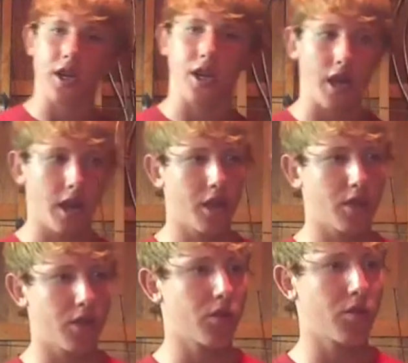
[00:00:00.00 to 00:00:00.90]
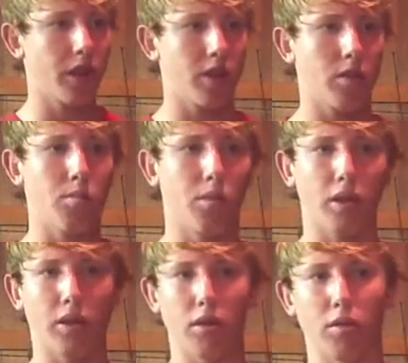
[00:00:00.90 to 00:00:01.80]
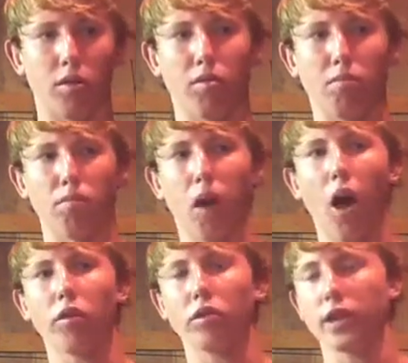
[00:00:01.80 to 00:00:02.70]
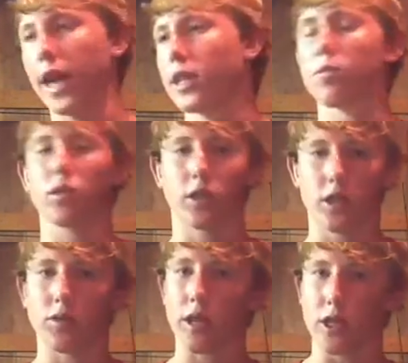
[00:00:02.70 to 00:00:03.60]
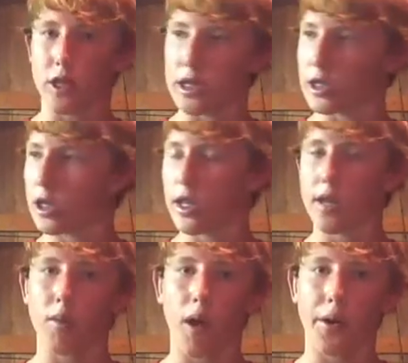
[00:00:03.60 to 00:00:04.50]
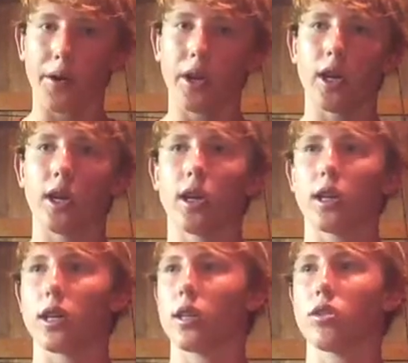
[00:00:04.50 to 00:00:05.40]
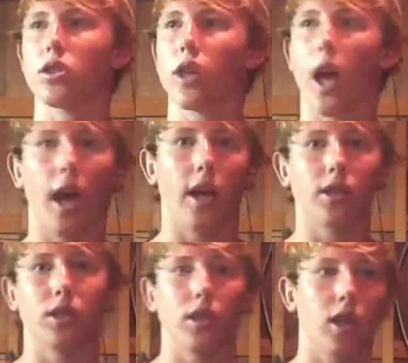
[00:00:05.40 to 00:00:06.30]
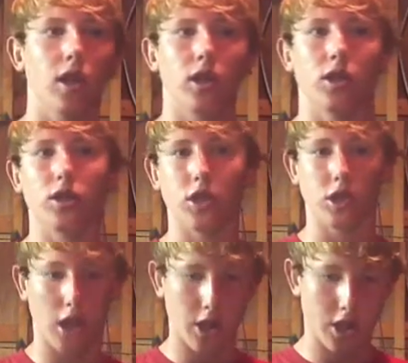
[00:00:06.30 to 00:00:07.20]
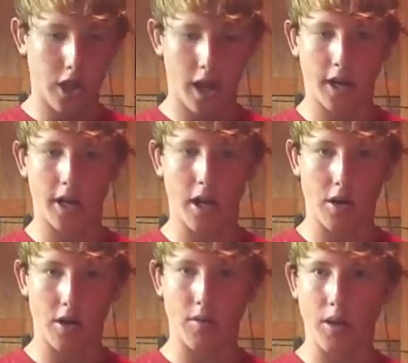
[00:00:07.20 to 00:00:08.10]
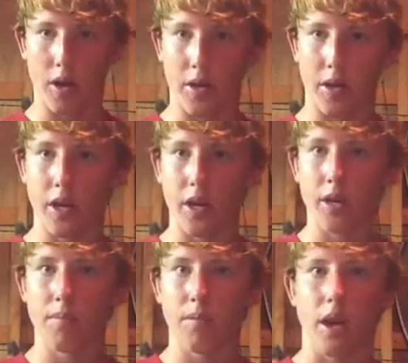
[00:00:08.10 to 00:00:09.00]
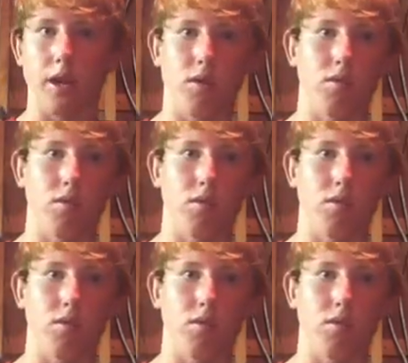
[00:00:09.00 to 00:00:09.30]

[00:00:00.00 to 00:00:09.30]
in any situation, but the model textbook situation is clear water, clear skies, sun shining down on the water, and you